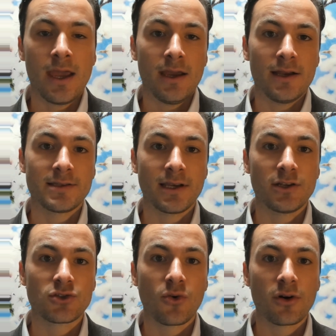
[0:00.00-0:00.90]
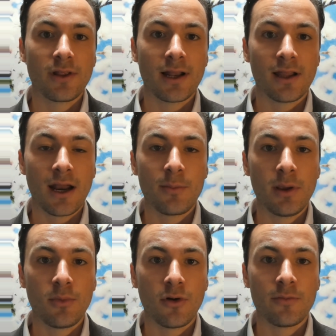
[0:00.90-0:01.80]
It's a disorder that a lot of
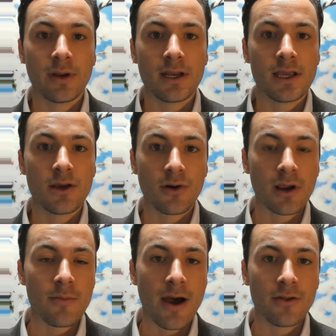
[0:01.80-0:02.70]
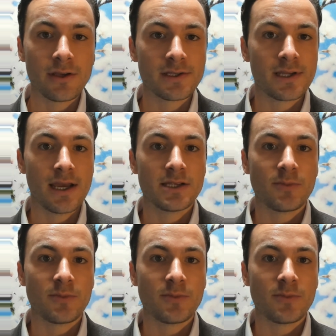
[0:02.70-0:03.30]
people have been hearing about these days.